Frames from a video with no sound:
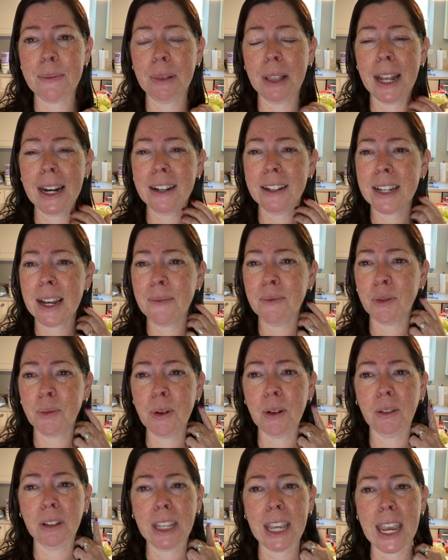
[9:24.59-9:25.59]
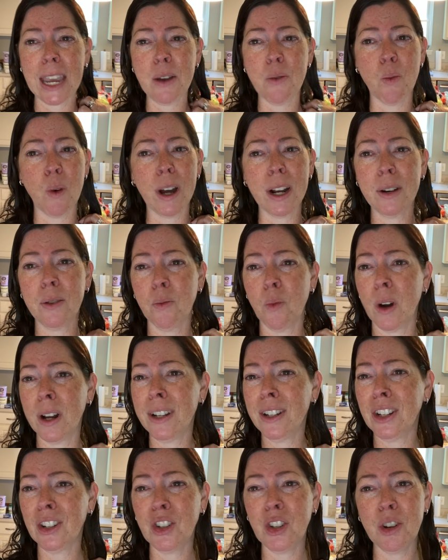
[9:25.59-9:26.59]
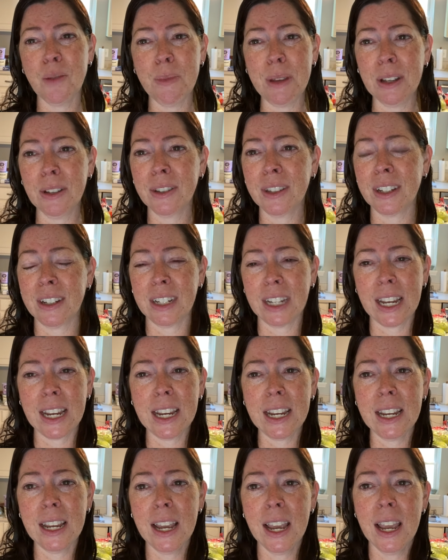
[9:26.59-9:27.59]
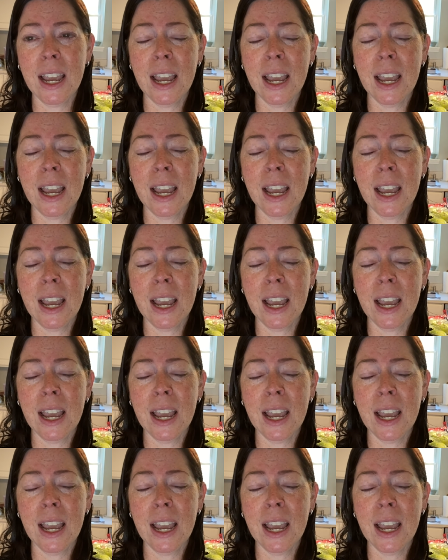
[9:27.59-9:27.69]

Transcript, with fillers: But a lot of times we only ate one, one to two meals a day